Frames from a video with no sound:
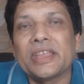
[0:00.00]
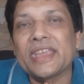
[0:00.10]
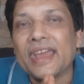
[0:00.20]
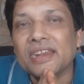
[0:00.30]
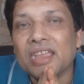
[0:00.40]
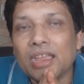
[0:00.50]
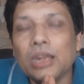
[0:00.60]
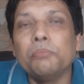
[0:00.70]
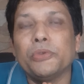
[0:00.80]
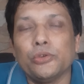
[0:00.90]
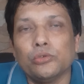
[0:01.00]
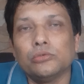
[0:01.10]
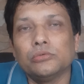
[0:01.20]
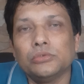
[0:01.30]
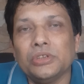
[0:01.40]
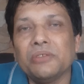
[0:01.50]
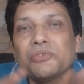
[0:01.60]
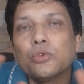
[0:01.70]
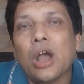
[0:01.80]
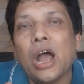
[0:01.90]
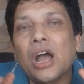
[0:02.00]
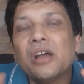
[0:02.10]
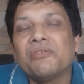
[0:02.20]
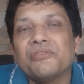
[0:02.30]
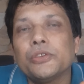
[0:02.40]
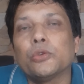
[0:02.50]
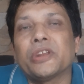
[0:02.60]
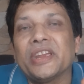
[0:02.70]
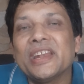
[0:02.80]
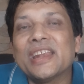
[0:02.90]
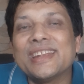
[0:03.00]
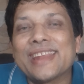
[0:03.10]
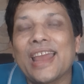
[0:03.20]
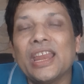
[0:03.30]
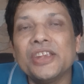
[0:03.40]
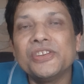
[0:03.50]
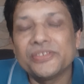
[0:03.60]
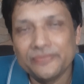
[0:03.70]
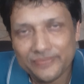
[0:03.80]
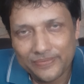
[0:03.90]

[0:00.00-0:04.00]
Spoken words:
can help you if you have your hidden talent